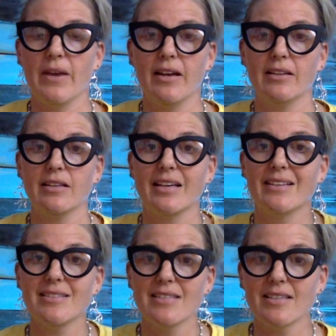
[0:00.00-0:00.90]
and
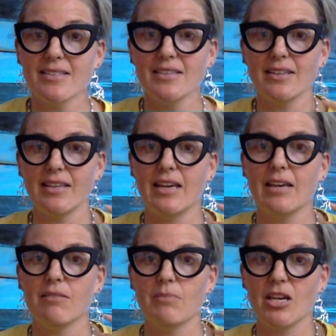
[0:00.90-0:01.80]

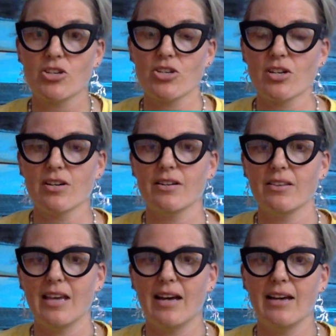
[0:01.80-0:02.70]
consistently make sure
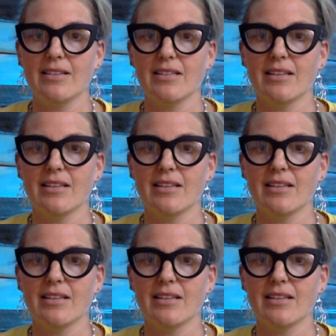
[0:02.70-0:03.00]
that